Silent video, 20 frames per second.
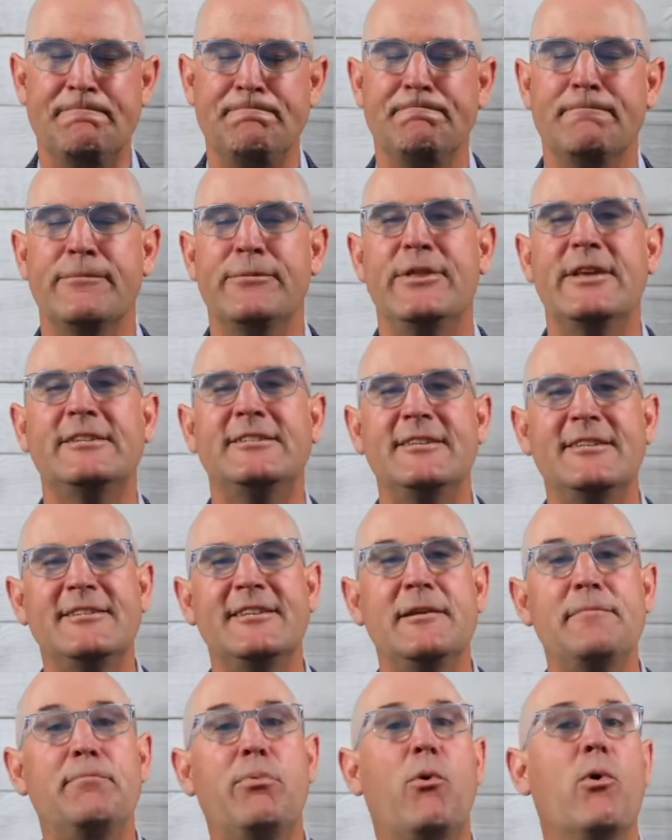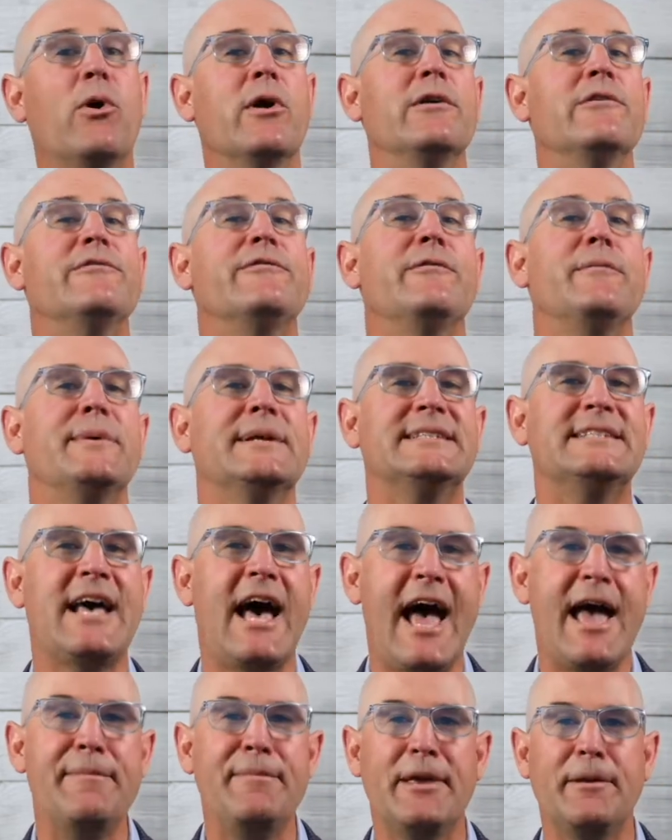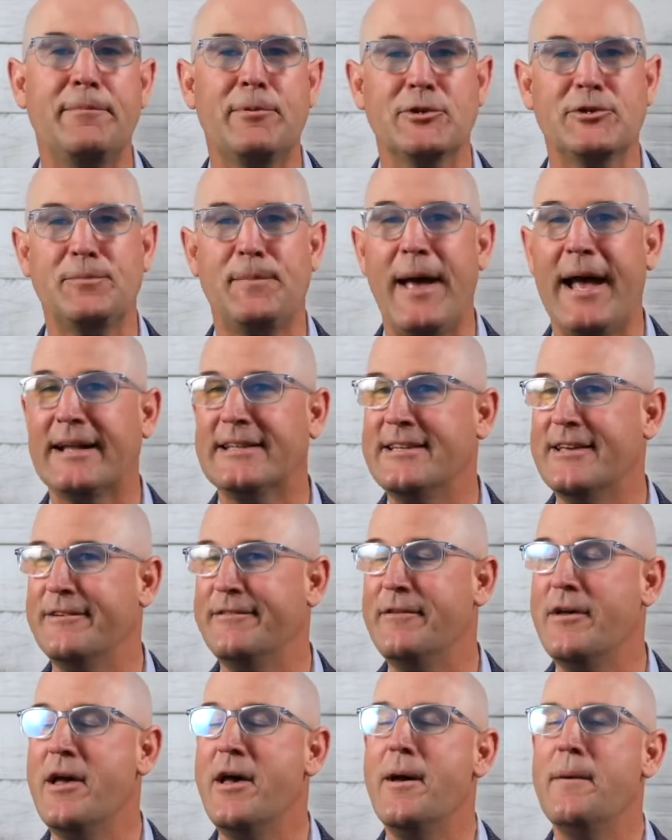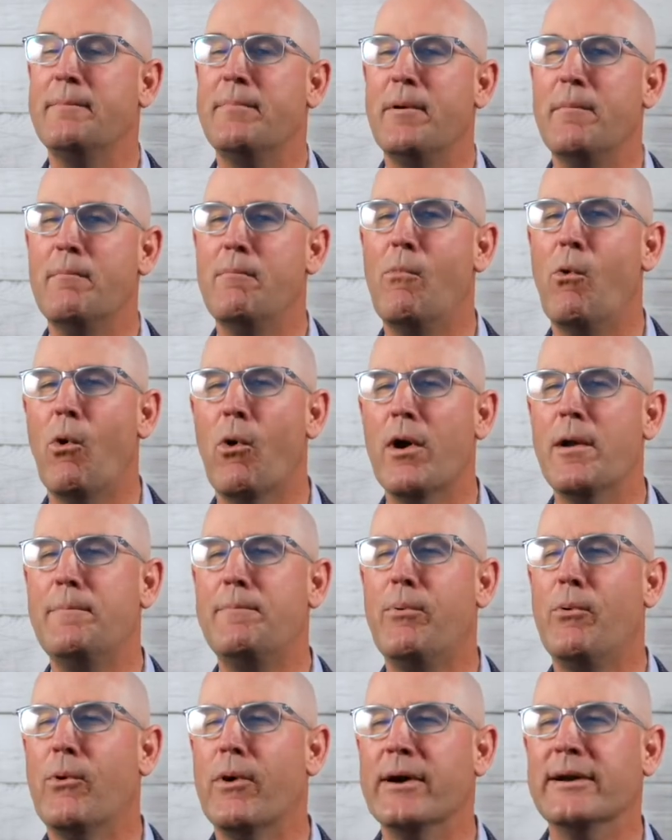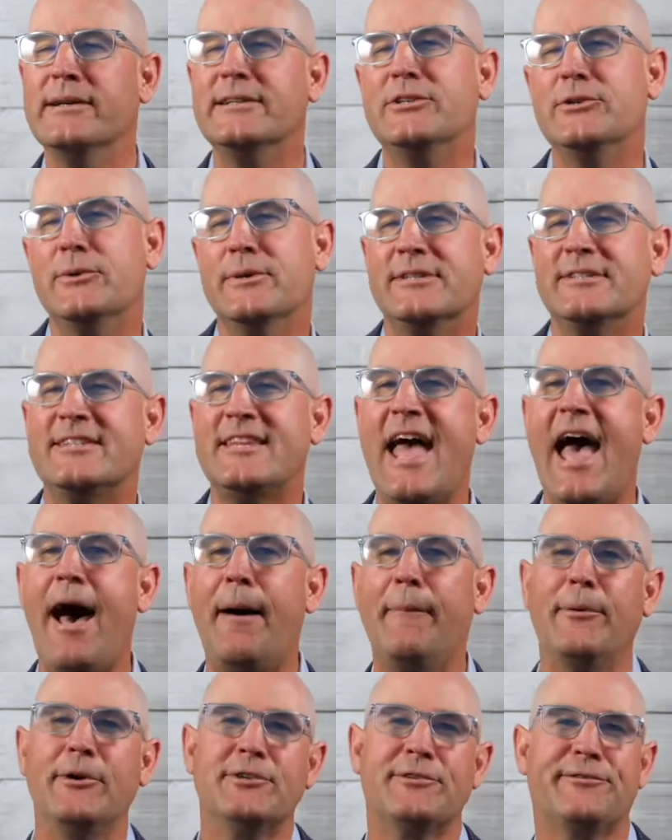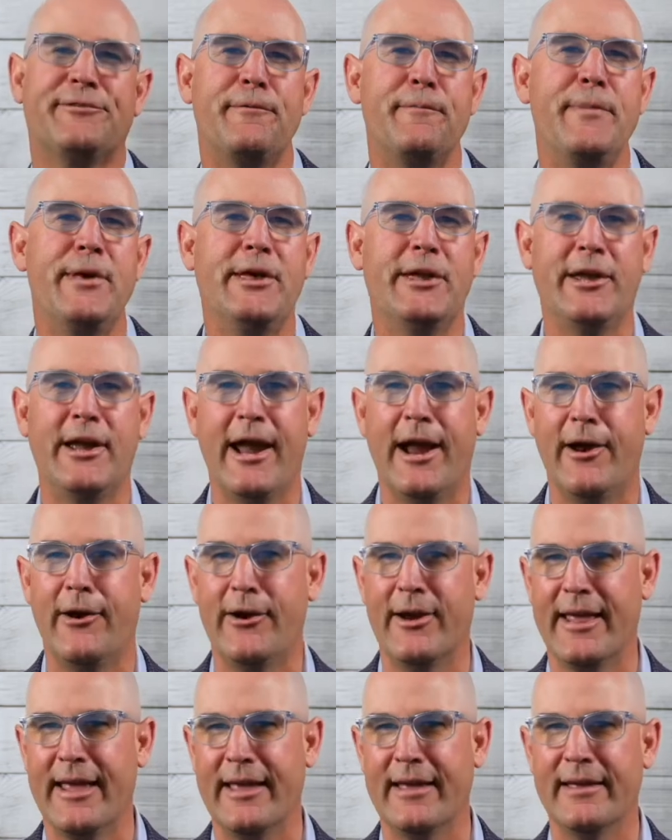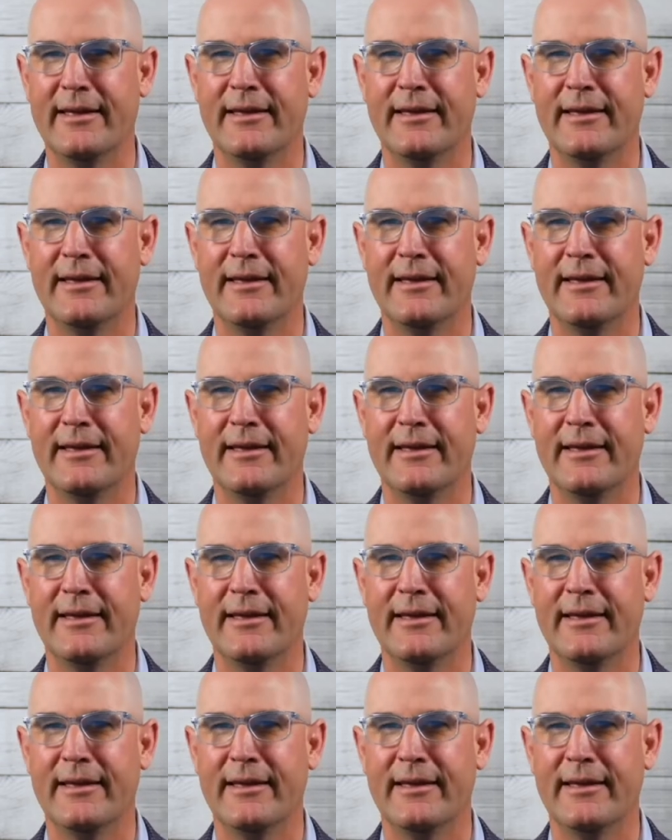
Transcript: This is important from a timing perspective, but more important to establish familiarity.